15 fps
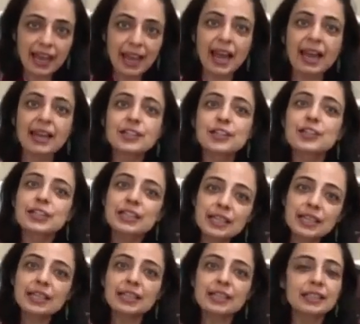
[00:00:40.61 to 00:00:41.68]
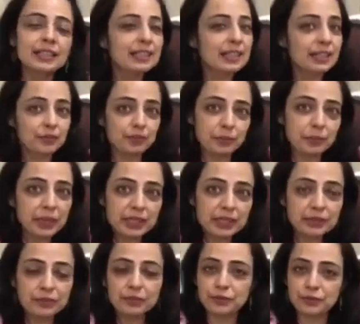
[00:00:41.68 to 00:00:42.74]
And today in this
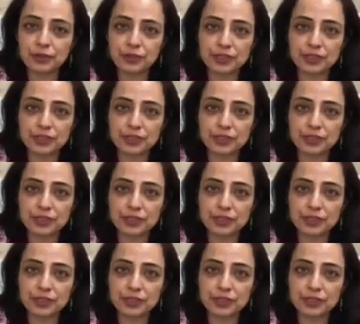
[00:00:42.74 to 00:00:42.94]
informative